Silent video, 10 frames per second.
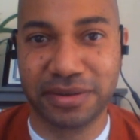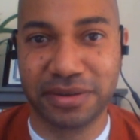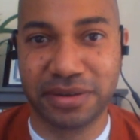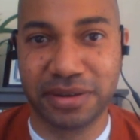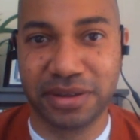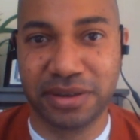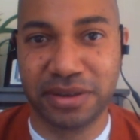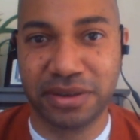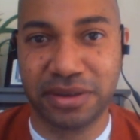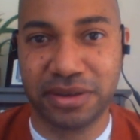
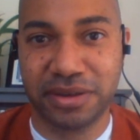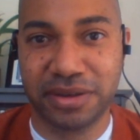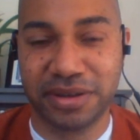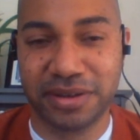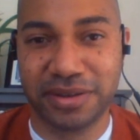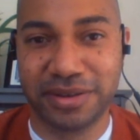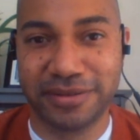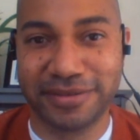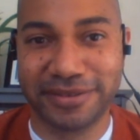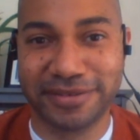
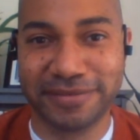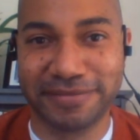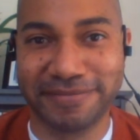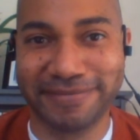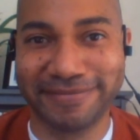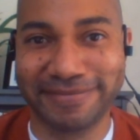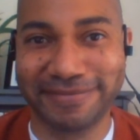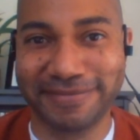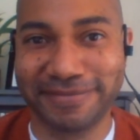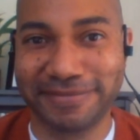
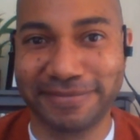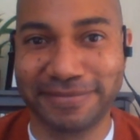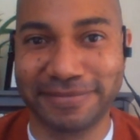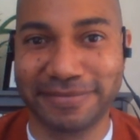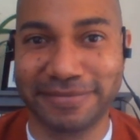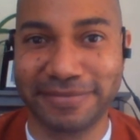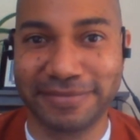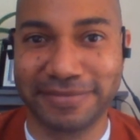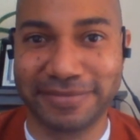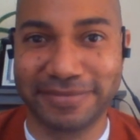
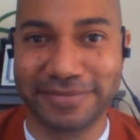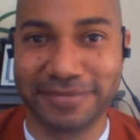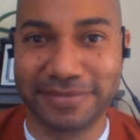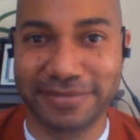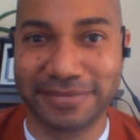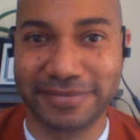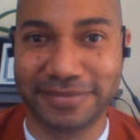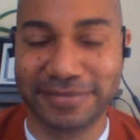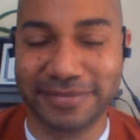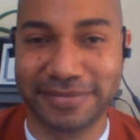
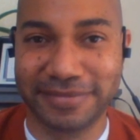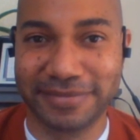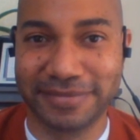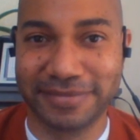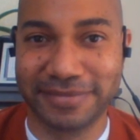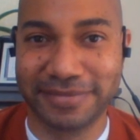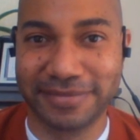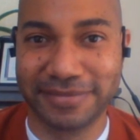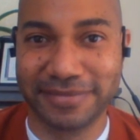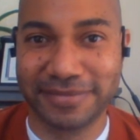
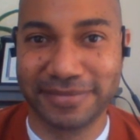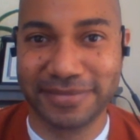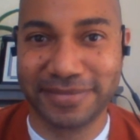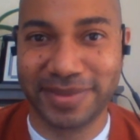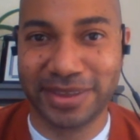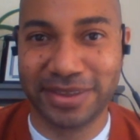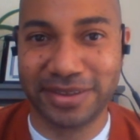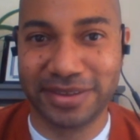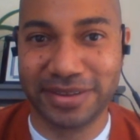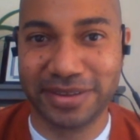
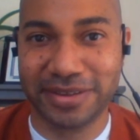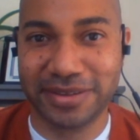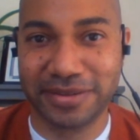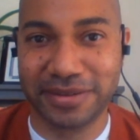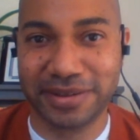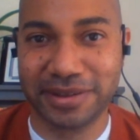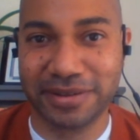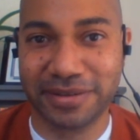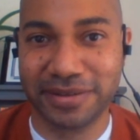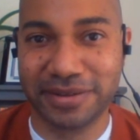This person isn't speaking.